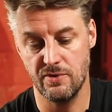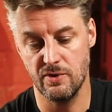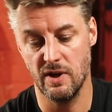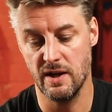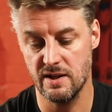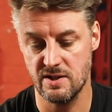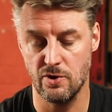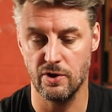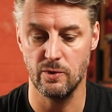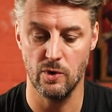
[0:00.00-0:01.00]
feel like it's
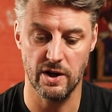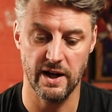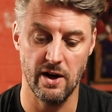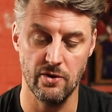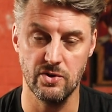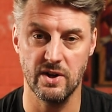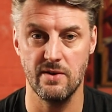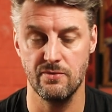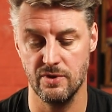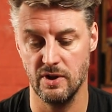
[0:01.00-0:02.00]
not going to work out, you
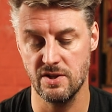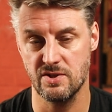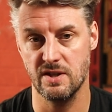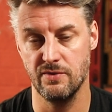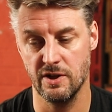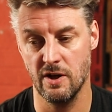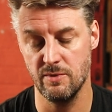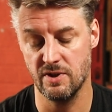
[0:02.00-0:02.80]
can feel like just giving up,